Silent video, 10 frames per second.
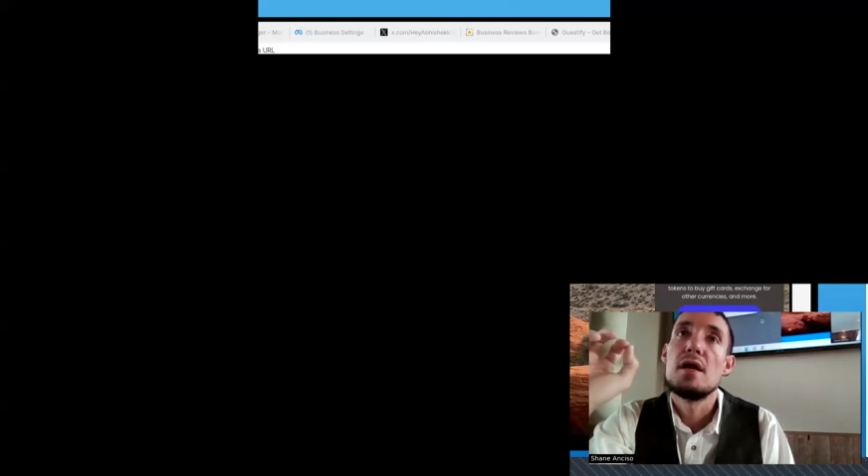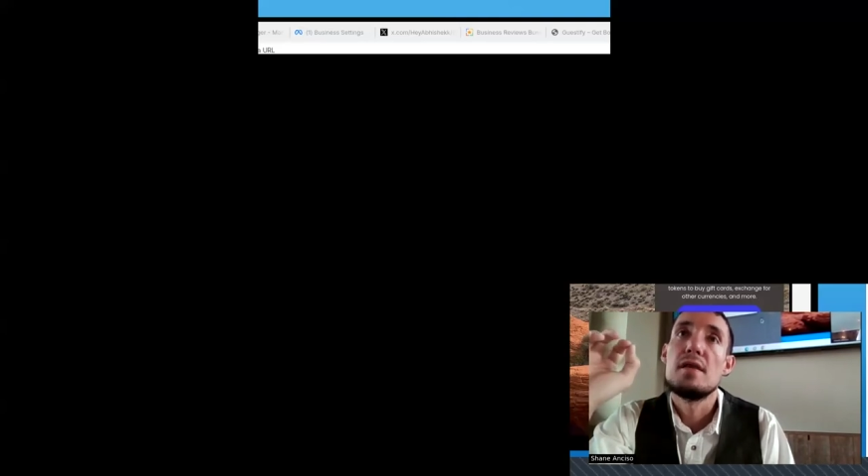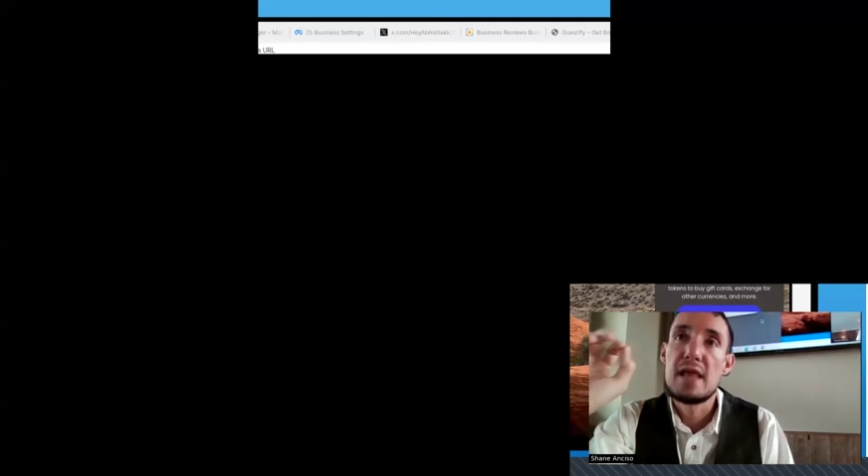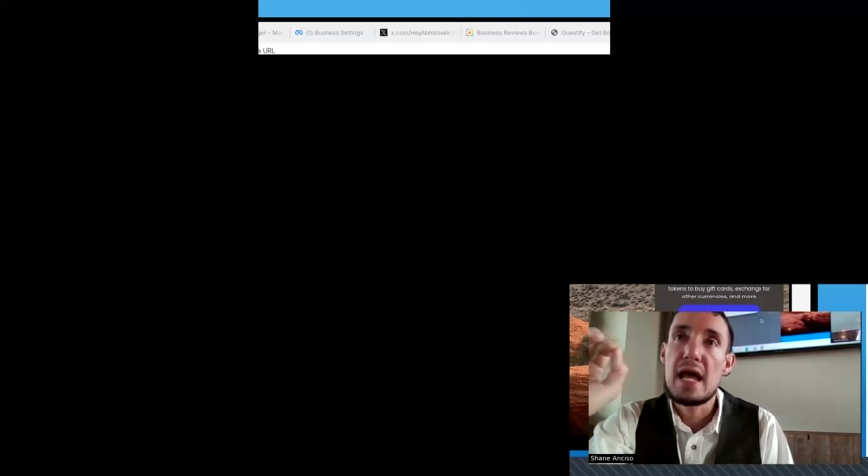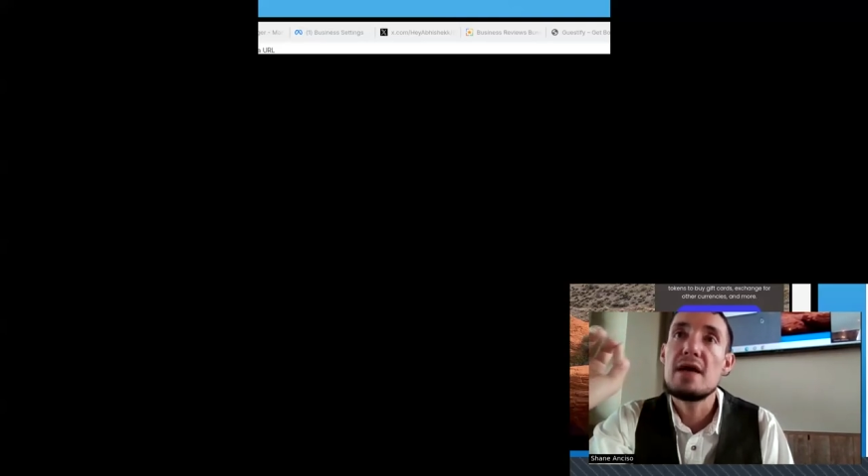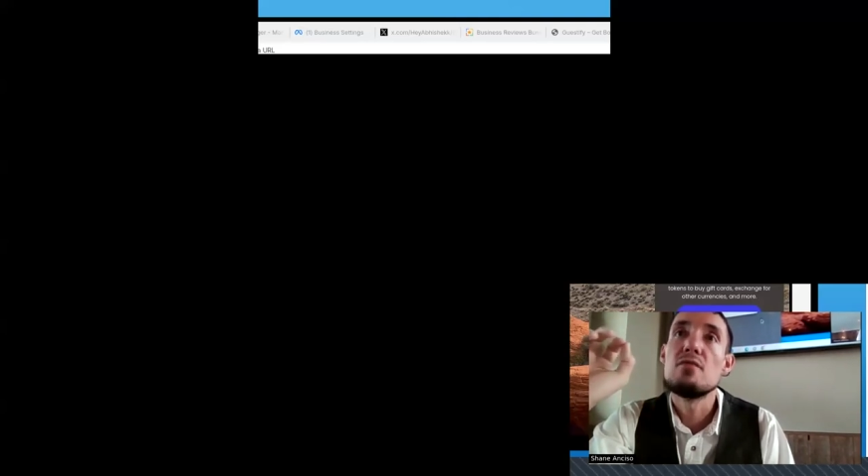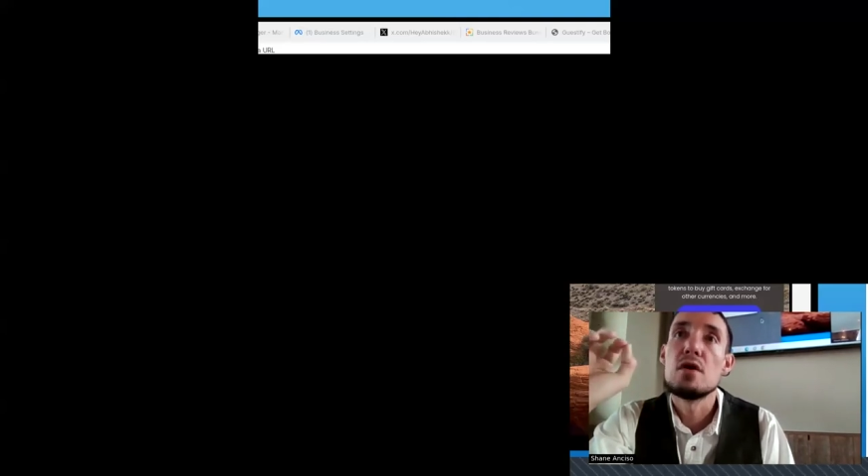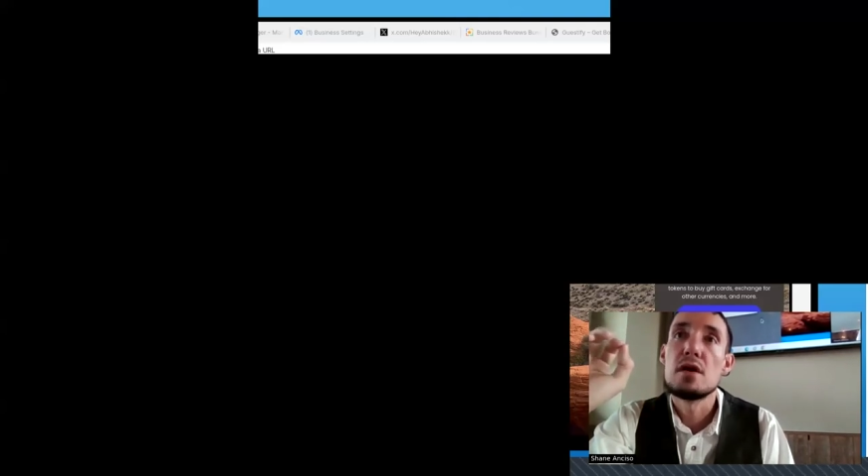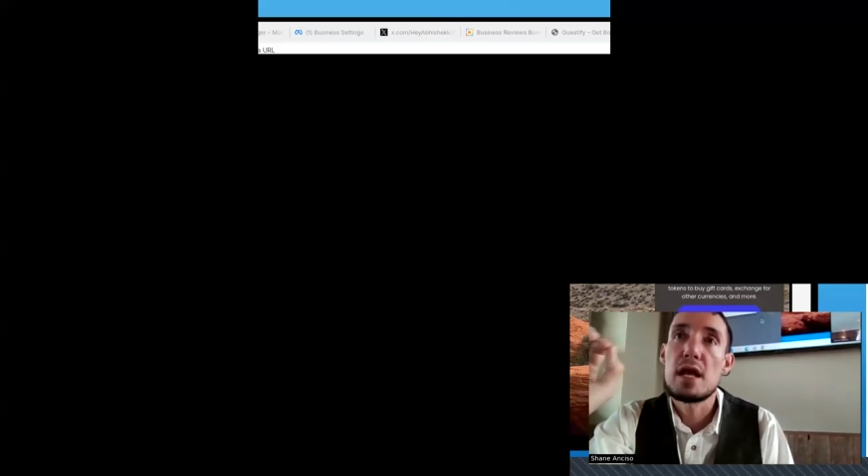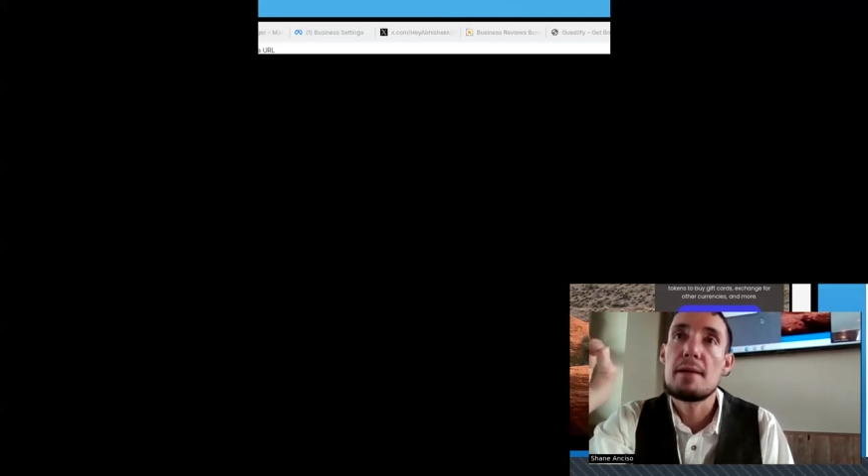they
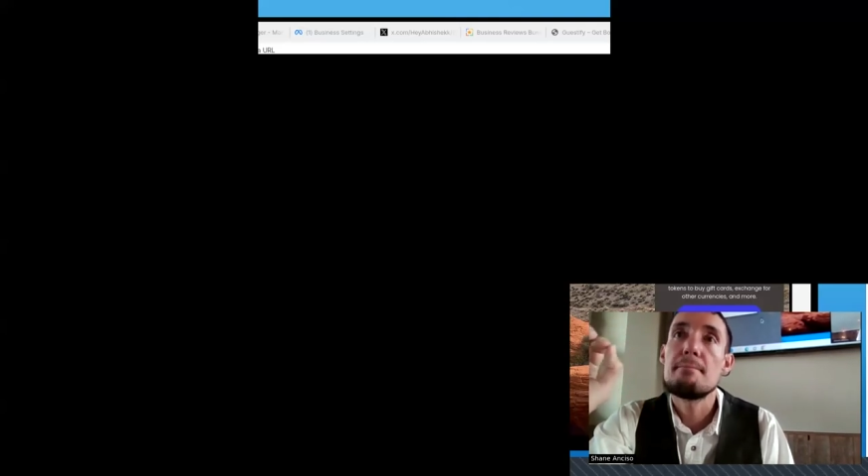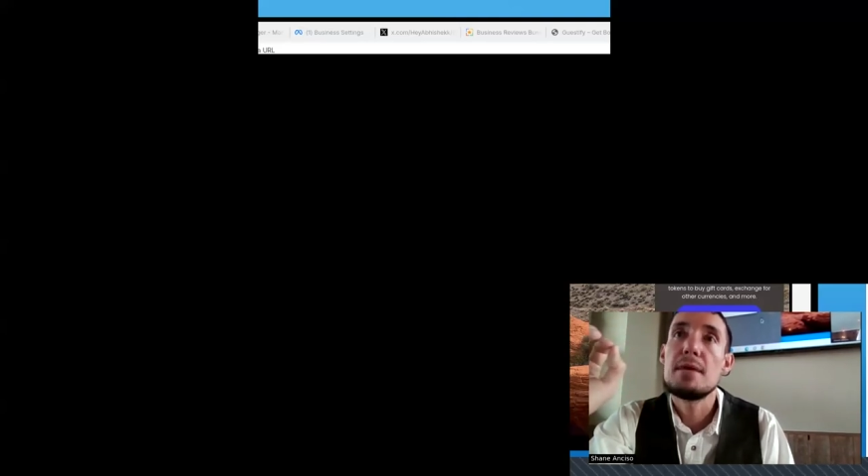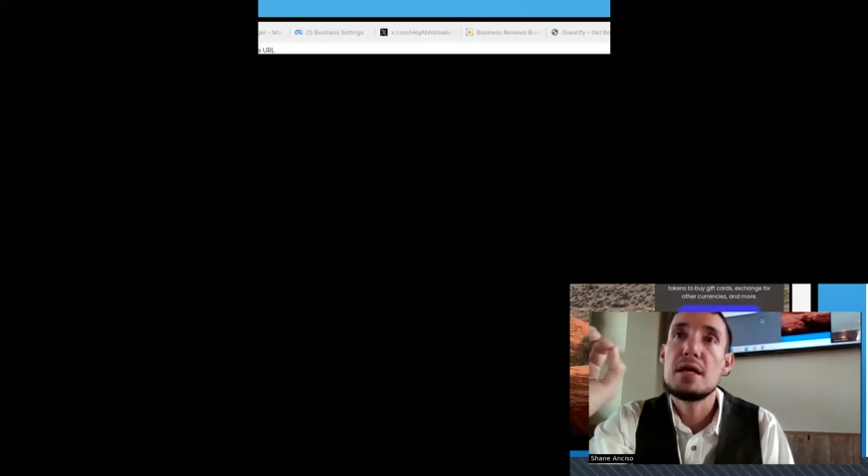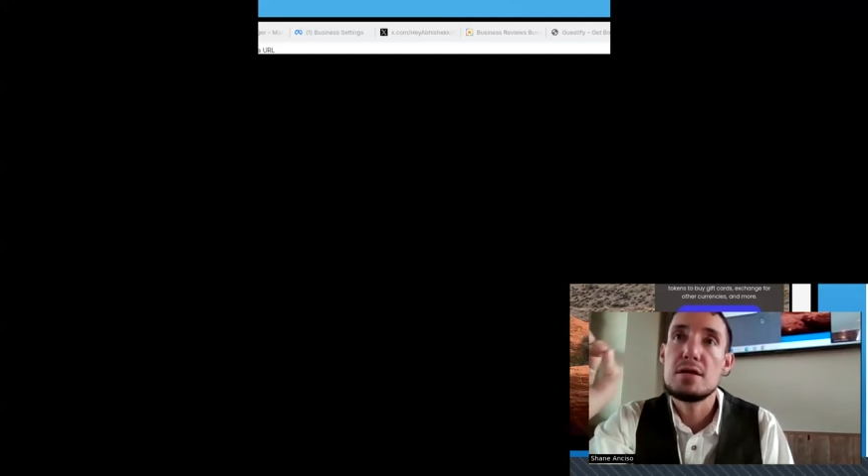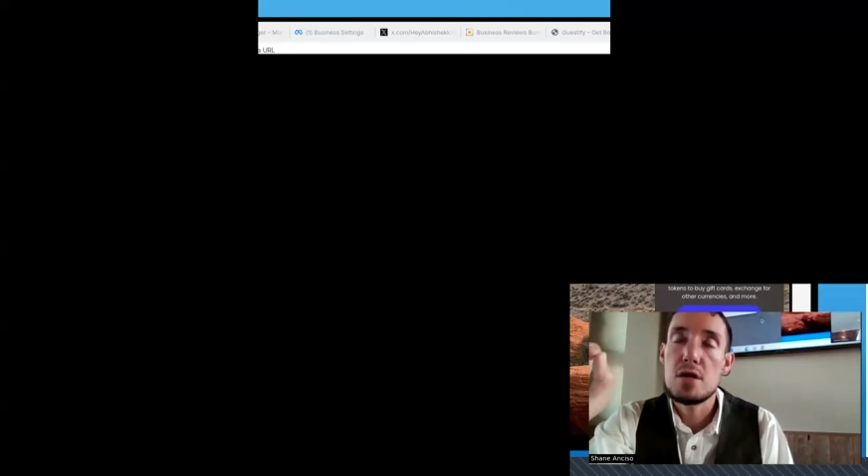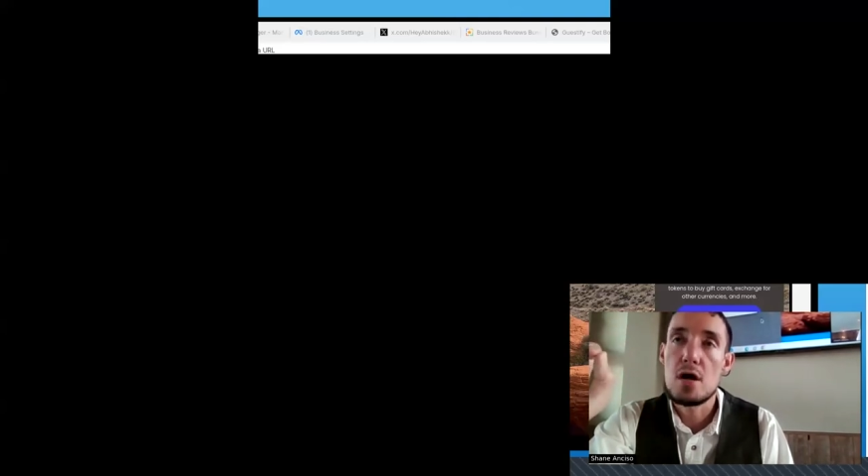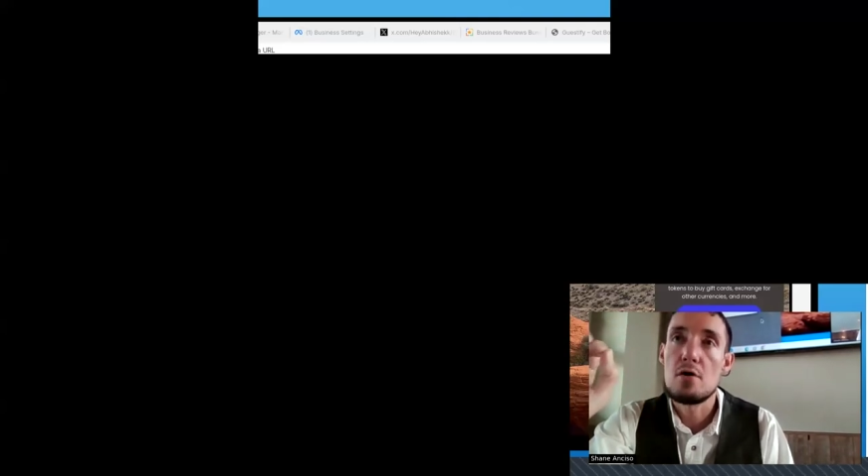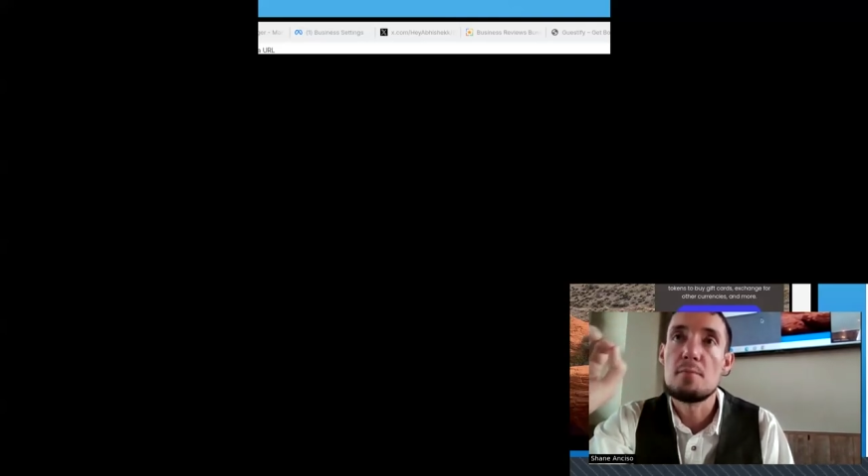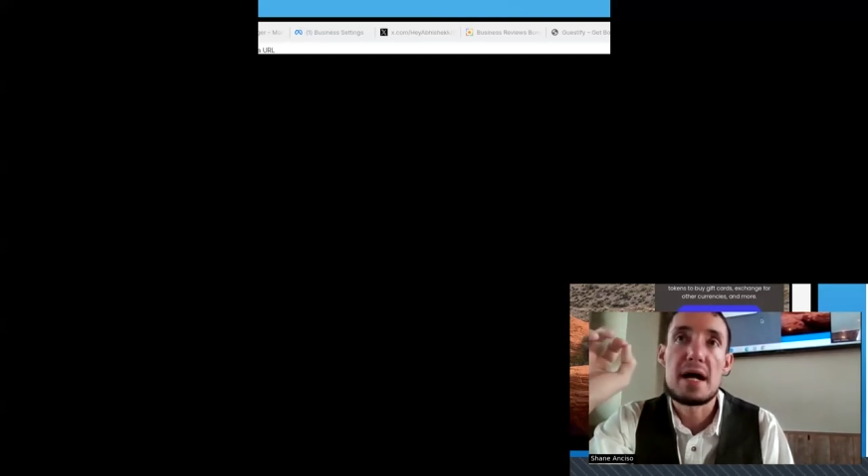will let me know